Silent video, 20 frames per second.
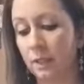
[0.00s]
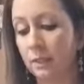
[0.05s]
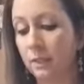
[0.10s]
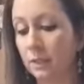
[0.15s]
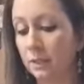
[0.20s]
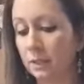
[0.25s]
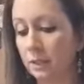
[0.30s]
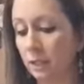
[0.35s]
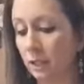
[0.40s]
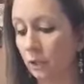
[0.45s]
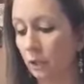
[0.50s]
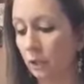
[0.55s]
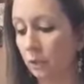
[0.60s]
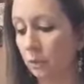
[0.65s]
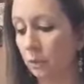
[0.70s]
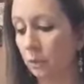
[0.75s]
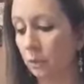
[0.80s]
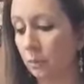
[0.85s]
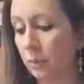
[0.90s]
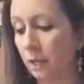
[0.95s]
The sitter
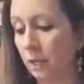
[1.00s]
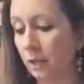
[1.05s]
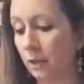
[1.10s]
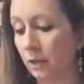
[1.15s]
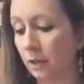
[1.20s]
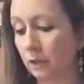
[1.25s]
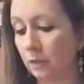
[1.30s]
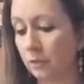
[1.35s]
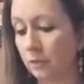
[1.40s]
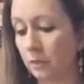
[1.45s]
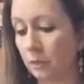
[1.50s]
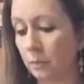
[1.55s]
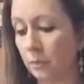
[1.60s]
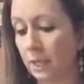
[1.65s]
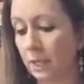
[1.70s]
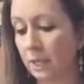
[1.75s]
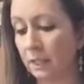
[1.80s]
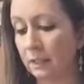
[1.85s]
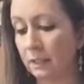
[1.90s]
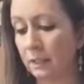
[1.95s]
would be there in a few
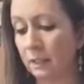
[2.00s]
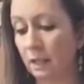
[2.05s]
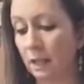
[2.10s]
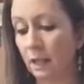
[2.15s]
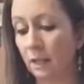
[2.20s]
minutes,